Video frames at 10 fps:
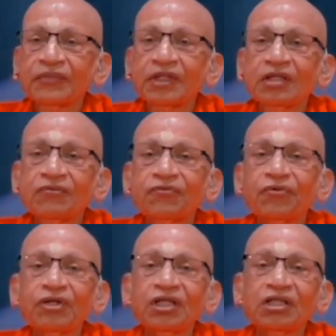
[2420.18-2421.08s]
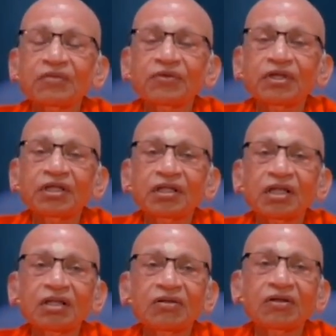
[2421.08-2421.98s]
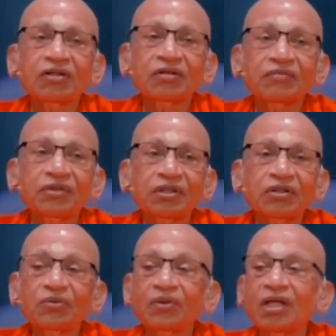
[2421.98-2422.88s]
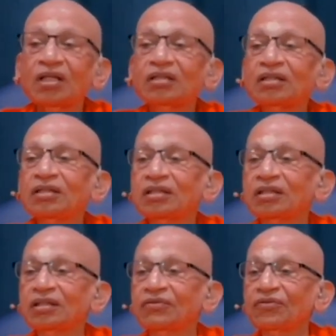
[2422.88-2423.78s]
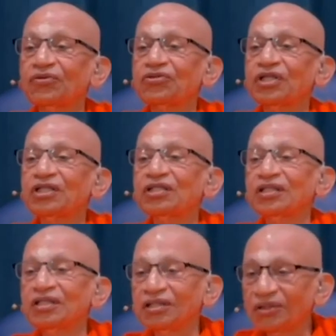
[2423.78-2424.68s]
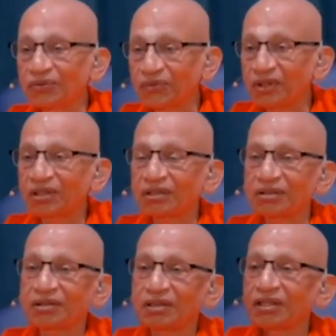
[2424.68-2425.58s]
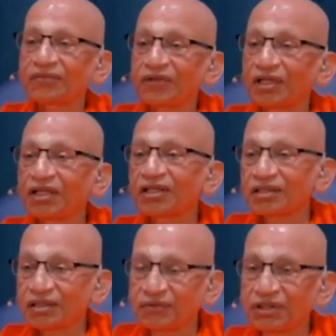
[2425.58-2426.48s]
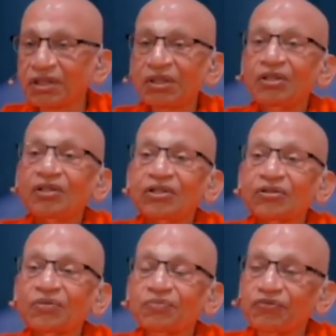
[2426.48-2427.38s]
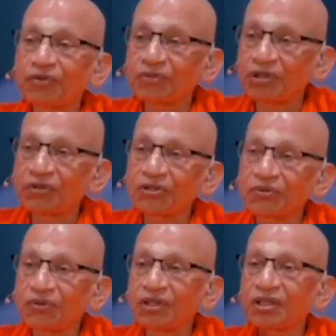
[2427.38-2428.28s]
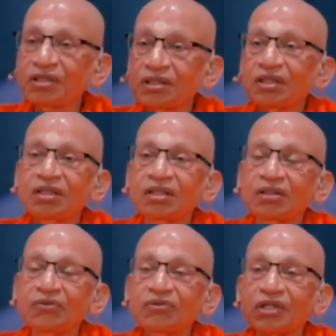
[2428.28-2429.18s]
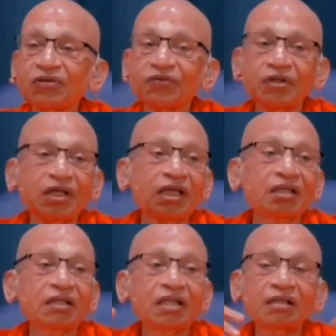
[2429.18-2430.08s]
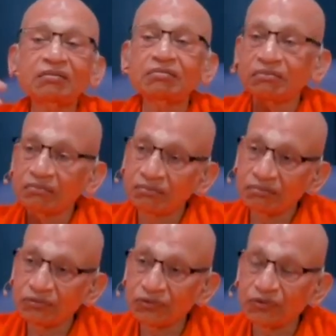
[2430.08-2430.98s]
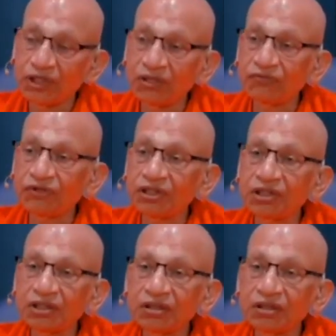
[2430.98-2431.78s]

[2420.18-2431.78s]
In the 14th chapter of Gita, he calls him the Gunatitaha, one who has transcended the gunas. Sattva, Rajas, Tamas. So from Tamas to Rajas to Sattva and then to self which is